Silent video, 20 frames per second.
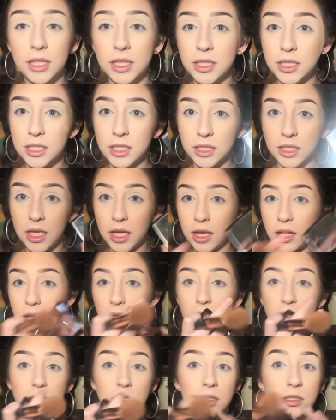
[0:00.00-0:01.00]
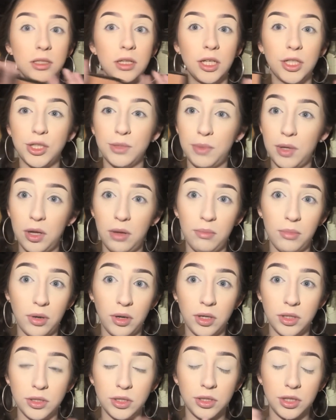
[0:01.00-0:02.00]
This is, like, such a bomb
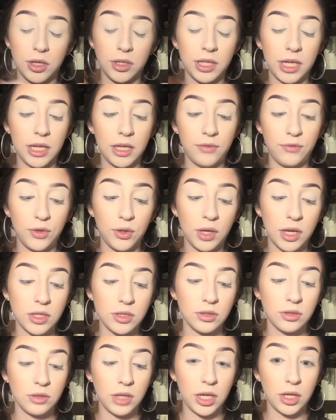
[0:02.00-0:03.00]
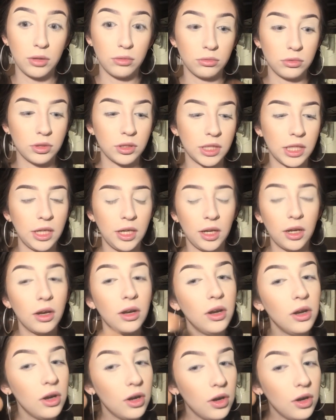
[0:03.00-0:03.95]
bronzer. Like, if you guys are, like, looking